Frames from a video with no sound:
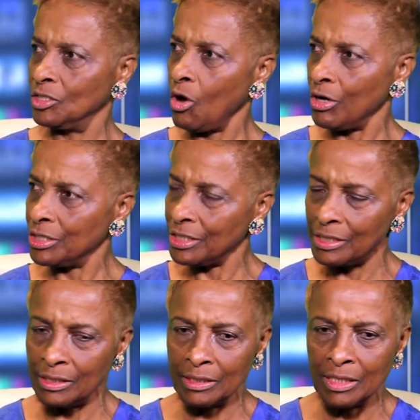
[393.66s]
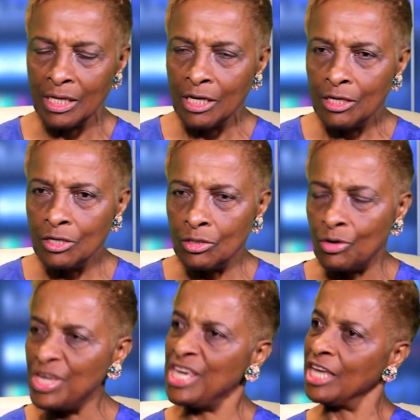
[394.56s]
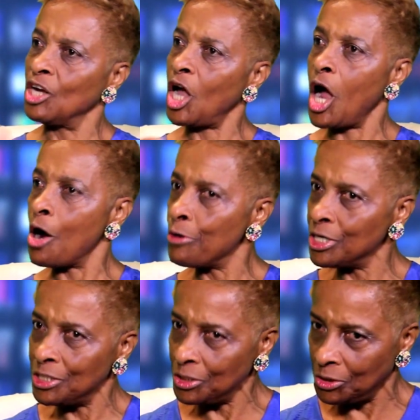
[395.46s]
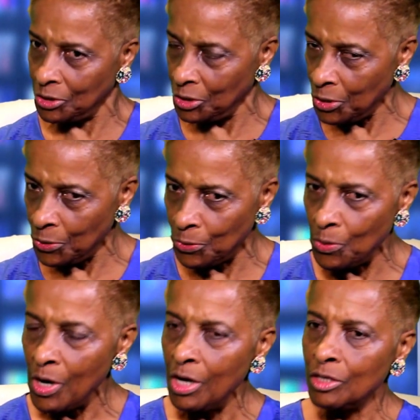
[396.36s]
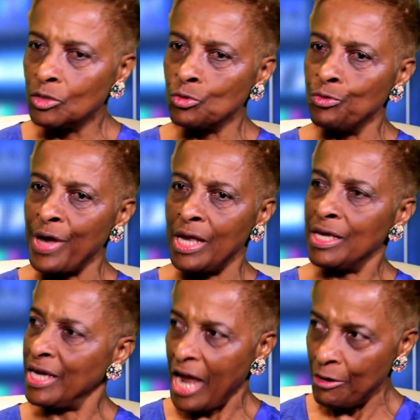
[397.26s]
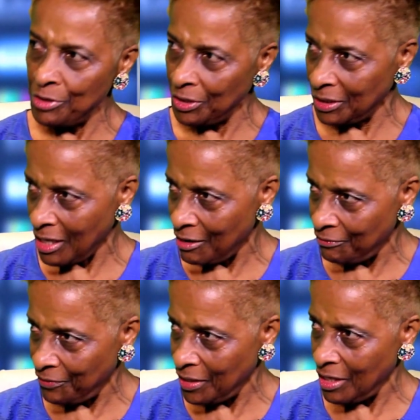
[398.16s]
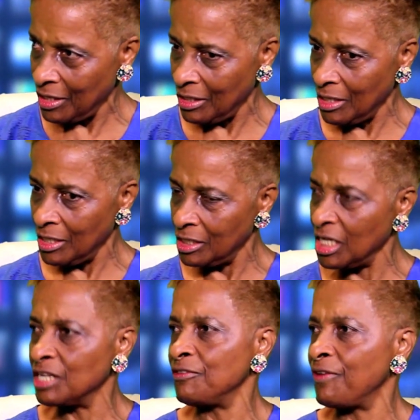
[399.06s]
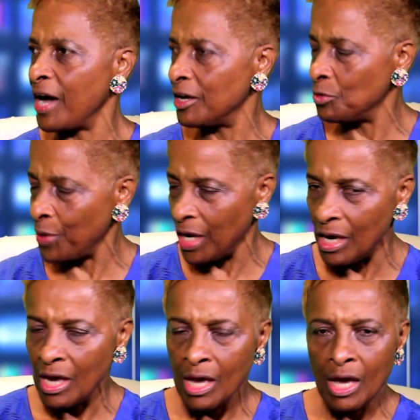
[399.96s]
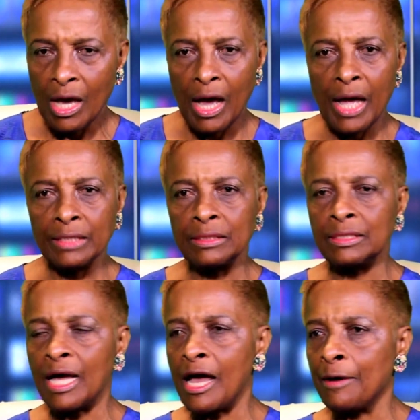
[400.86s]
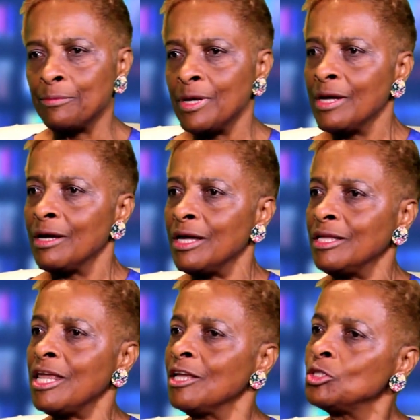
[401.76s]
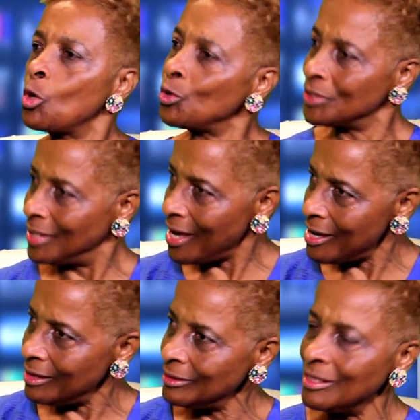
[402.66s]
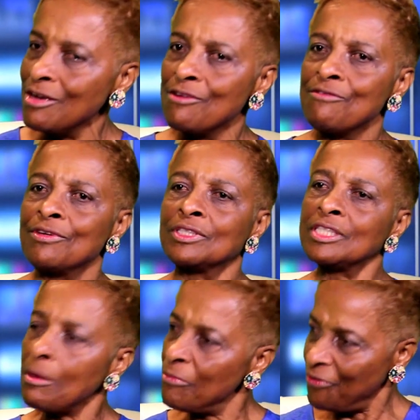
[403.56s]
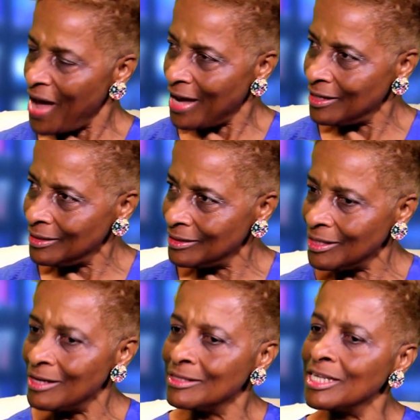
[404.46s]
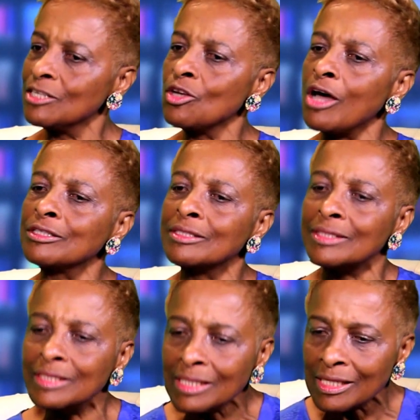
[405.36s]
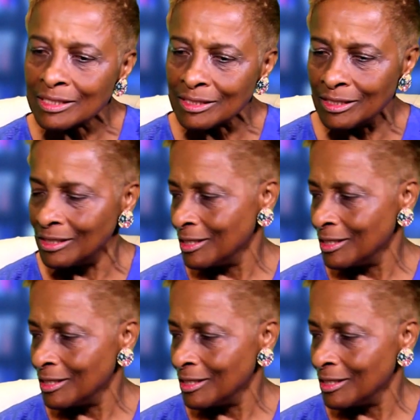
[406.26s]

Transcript: daughters. You know, he encourages you to really carry yourself in, in, in a dignified way. And um, in, in those days, some fathers did not see it